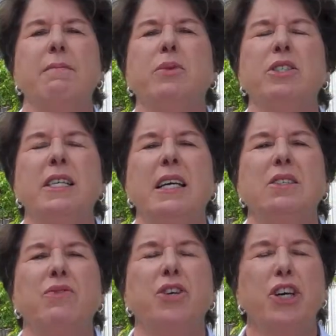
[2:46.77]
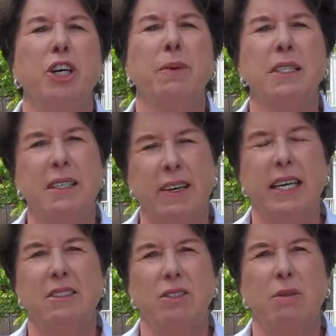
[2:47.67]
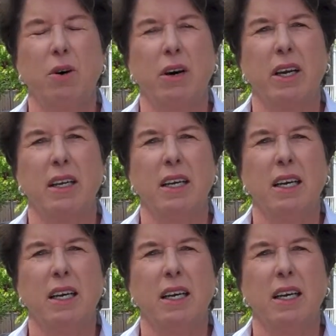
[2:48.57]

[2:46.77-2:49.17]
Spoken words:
which stands for cumulative days in the market.